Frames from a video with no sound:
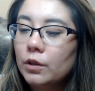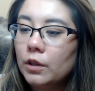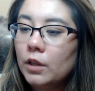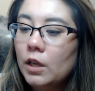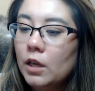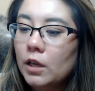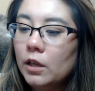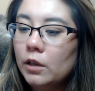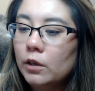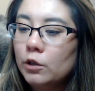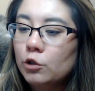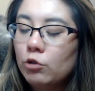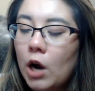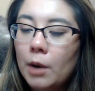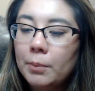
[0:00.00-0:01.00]
the
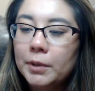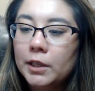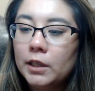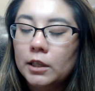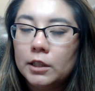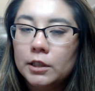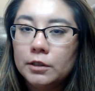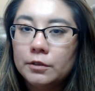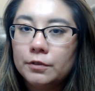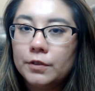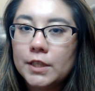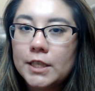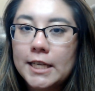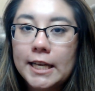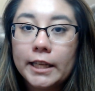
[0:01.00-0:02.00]
drama of
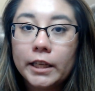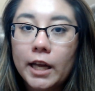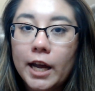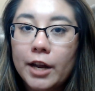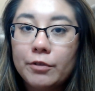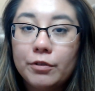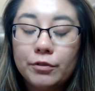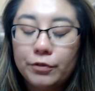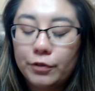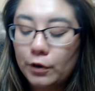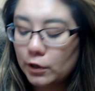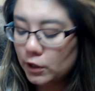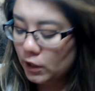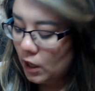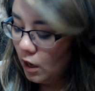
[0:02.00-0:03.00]
teen life and
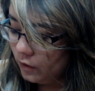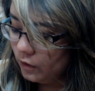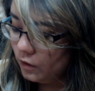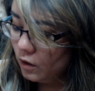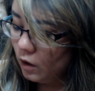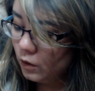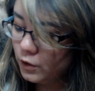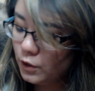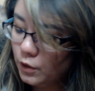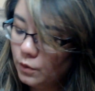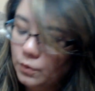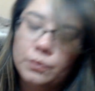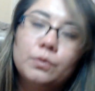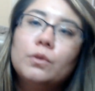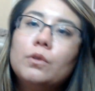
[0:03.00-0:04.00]
first love,
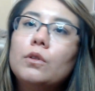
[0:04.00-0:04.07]
also